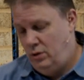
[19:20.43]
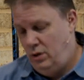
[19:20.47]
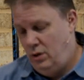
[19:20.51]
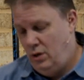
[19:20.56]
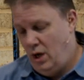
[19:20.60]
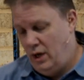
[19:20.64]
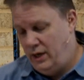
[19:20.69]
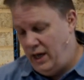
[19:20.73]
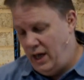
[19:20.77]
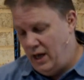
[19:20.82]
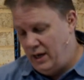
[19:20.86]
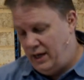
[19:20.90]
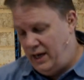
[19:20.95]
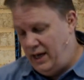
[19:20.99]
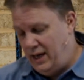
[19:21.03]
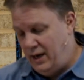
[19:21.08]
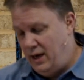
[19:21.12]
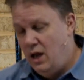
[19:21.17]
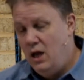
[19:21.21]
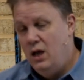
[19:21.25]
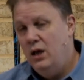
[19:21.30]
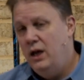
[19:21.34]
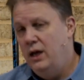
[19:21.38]
Again,
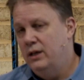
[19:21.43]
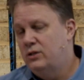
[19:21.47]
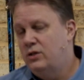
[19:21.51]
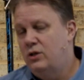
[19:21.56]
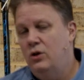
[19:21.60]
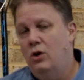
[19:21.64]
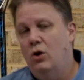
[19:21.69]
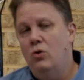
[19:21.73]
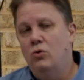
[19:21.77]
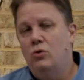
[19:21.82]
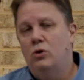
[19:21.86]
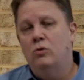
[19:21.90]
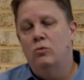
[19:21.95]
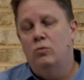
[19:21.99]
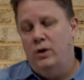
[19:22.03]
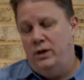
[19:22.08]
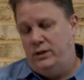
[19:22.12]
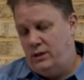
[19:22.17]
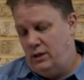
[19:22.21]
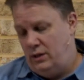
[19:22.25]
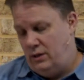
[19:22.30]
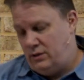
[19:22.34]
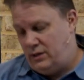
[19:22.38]
it's no
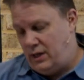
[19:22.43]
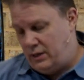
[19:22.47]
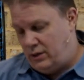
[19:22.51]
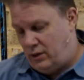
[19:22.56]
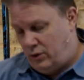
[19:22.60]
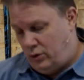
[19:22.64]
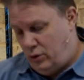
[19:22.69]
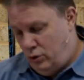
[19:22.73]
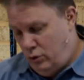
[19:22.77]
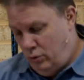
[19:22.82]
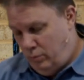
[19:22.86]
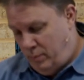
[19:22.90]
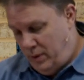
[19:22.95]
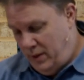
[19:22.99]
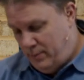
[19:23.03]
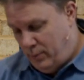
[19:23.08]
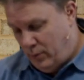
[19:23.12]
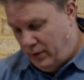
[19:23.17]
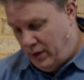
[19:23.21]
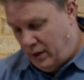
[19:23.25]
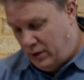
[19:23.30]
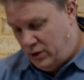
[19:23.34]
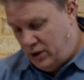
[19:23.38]
coincidence that the two
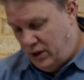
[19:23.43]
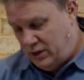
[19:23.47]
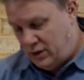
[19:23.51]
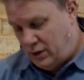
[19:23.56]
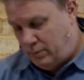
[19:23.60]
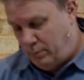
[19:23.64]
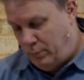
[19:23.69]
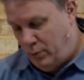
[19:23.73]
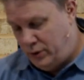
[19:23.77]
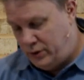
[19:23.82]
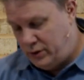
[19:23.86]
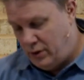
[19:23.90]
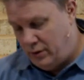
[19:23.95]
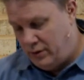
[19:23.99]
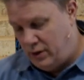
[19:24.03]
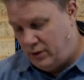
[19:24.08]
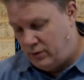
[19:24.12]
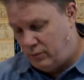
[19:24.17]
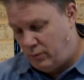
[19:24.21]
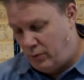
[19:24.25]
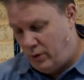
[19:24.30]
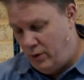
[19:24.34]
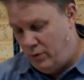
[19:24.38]
people that Jesus puts on
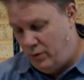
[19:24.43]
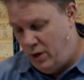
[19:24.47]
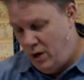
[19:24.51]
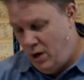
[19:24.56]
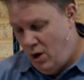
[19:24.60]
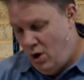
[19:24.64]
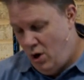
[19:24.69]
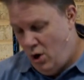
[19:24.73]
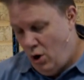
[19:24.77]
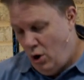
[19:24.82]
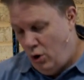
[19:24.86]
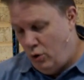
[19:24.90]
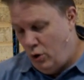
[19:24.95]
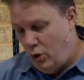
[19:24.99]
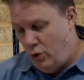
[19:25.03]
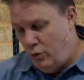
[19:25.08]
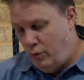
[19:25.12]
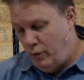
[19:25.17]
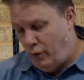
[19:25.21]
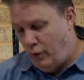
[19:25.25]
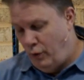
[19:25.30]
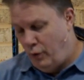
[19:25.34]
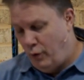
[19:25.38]
this road, who,
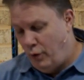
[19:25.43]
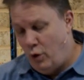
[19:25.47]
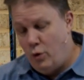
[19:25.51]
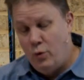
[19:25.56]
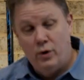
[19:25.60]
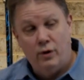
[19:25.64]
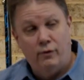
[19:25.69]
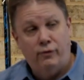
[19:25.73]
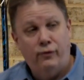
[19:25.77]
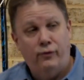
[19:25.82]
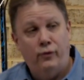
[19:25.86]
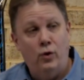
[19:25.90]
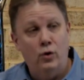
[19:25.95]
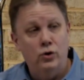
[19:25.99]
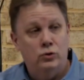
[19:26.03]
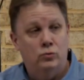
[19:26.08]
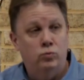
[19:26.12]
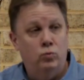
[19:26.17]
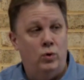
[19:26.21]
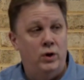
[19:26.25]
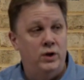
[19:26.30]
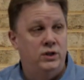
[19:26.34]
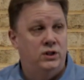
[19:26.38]
who, who, are the first
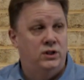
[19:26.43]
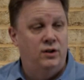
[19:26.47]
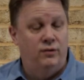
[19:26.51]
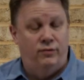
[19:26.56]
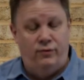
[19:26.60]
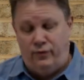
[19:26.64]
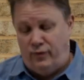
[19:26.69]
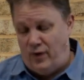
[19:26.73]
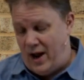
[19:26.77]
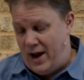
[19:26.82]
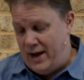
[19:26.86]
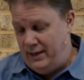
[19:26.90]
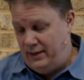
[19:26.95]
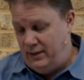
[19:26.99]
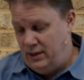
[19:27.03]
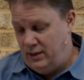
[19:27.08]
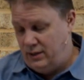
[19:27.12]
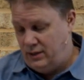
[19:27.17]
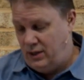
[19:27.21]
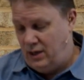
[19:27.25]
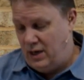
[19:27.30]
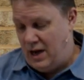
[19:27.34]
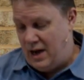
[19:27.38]
ones to find
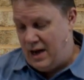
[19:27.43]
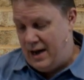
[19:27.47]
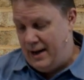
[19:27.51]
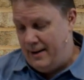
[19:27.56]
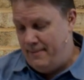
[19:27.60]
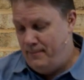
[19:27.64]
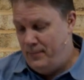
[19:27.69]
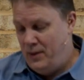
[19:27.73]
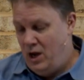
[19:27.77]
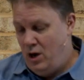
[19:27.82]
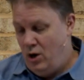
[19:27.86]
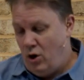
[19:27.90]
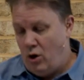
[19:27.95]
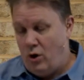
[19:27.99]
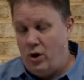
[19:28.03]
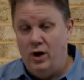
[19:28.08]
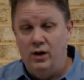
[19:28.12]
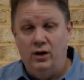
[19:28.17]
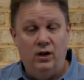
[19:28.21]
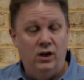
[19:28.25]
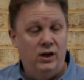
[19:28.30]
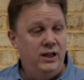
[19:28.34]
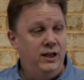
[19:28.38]
this guy, are a
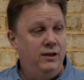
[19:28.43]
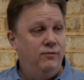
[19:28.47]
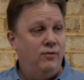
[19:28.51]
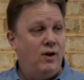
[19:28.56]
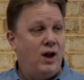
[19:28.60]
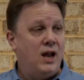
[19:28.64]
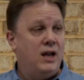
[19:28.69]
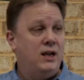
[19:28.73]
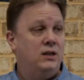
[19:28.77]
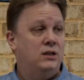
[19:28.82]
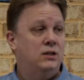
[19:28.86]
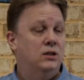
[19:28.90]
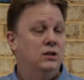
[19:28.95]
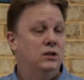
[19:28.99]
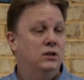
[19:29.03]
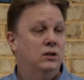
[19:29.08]
Levite